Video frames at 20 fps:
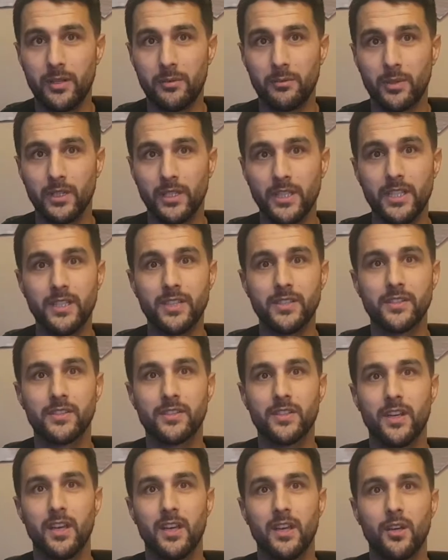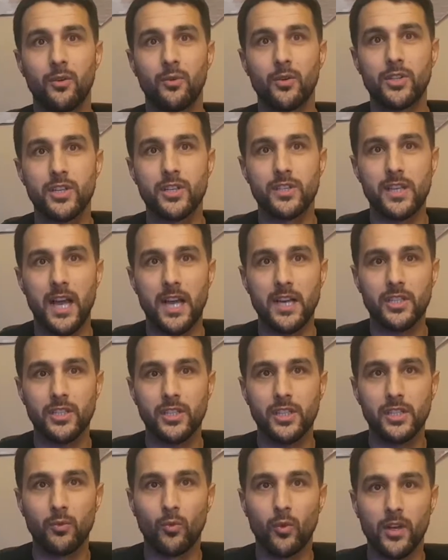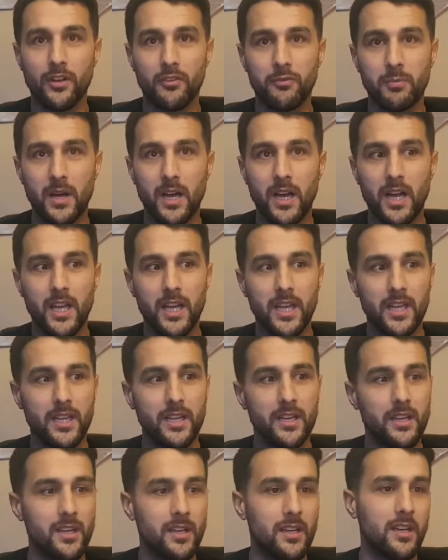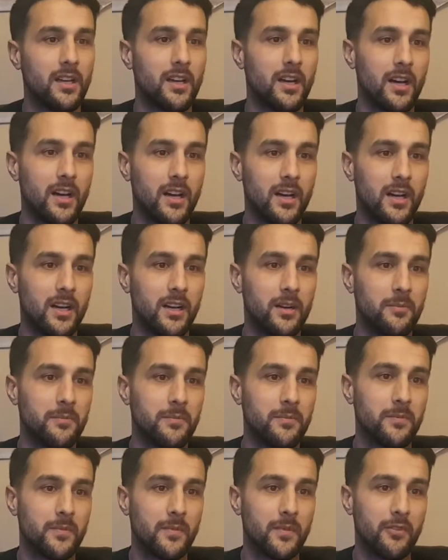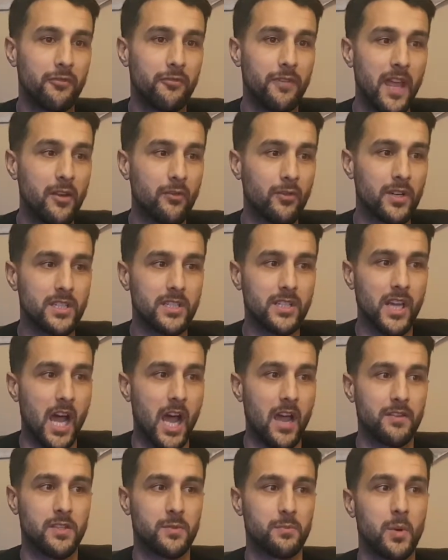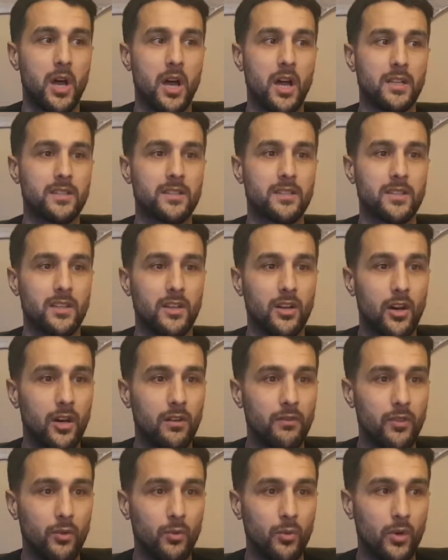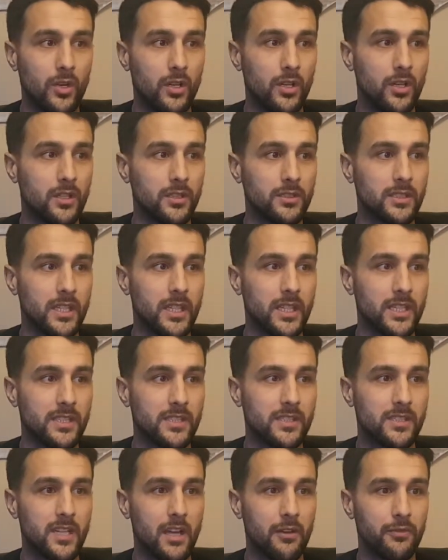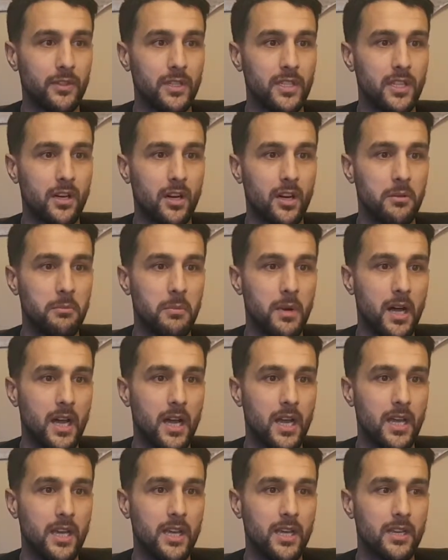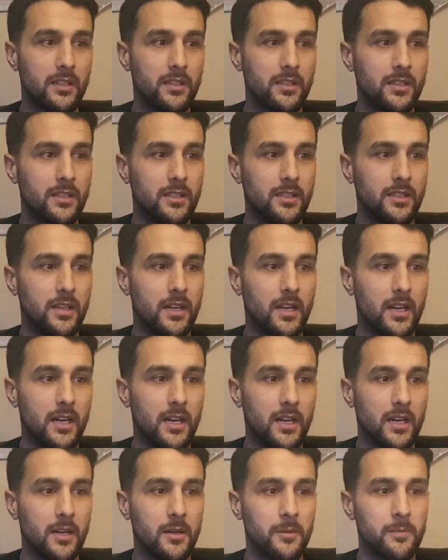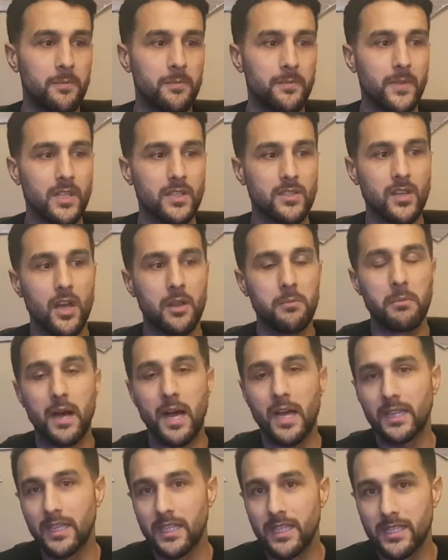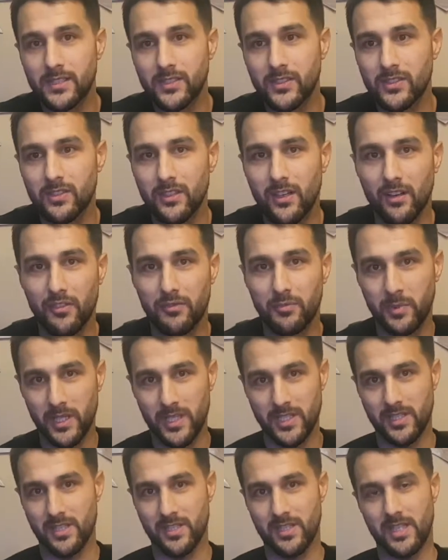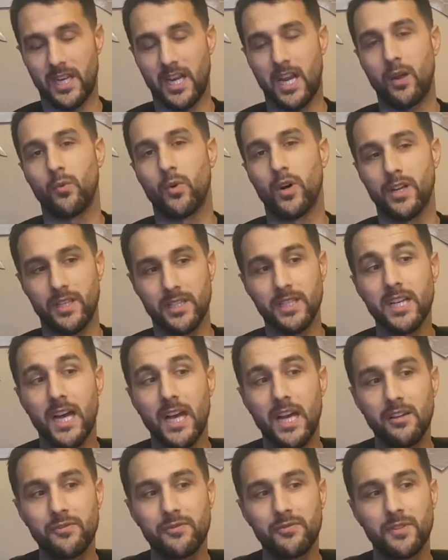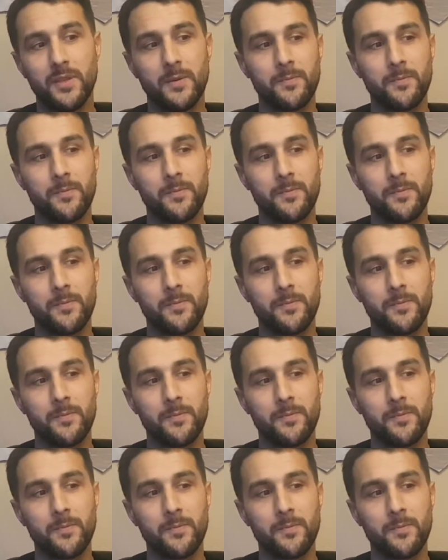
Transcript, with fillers: in Belize, which is actually one of my um, favorite dive spots in all of the world, and it's definitely on my um, it's on my list of places that I want to dive.